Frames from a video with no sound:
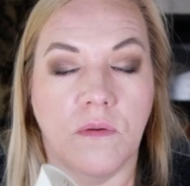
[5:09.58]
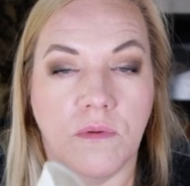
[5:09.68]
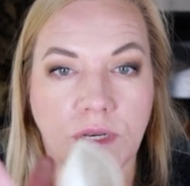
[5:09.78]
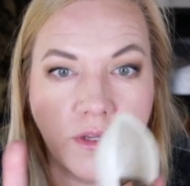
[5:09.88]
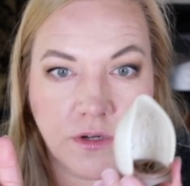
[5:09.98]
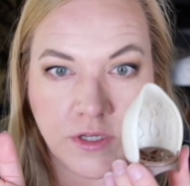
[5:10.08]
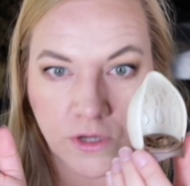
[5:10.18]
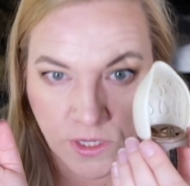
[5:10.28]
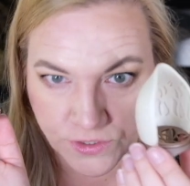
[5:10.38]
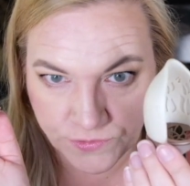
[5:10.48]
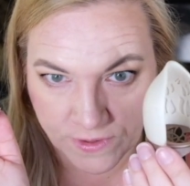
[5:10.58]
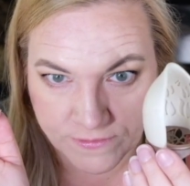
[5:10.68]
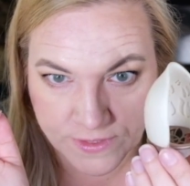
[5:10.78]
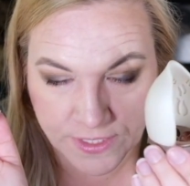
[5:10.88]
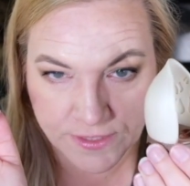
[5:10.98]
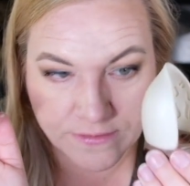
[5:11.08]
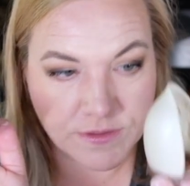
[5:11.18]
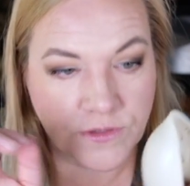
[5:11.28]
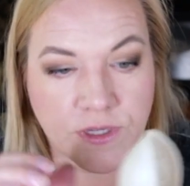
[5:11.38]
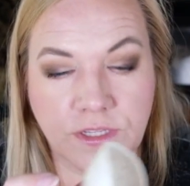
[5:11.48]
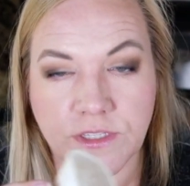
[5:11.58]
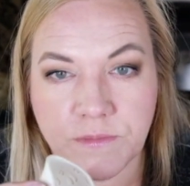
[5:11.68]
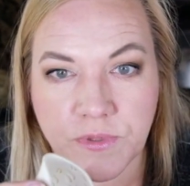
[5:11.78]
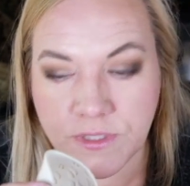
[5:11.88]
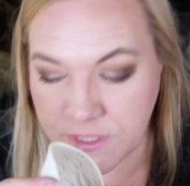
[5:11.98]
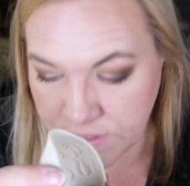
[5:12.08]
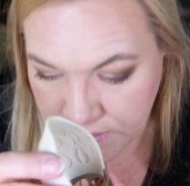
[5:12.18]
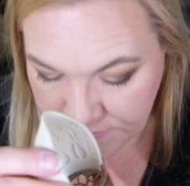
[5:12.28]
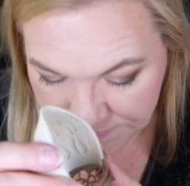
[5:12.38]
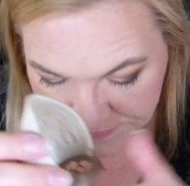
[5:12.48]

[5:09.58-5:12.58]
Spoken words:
When you're not traveling, you can just put this